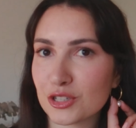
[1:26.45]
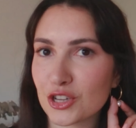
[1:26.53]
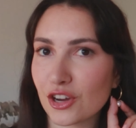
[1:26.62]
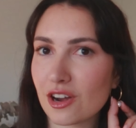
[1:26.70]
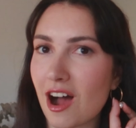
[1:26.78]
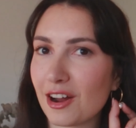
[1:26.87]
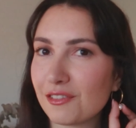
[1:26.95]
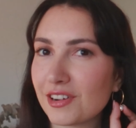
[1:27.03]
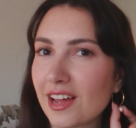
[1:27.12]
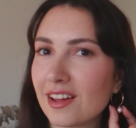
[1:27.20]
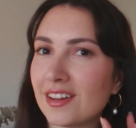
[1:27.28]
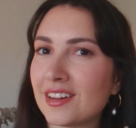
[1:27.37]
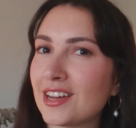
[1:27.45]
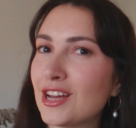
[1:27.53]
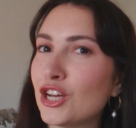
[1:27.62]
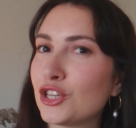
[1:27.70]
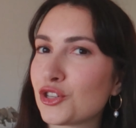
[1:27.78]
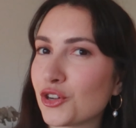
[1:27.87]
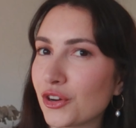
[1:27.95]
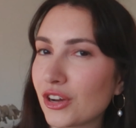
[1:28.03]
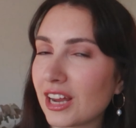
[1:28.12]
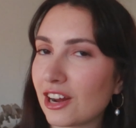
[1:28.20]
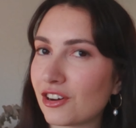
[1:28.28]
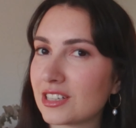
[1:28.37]
so you kind of get
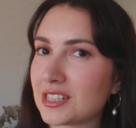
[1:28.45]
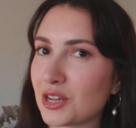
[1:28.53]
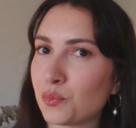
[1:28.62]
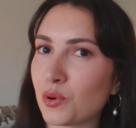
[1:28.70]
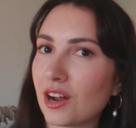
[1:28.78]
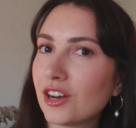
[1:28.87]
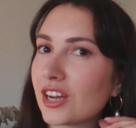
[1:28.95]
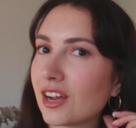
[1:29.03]
two earrings in one.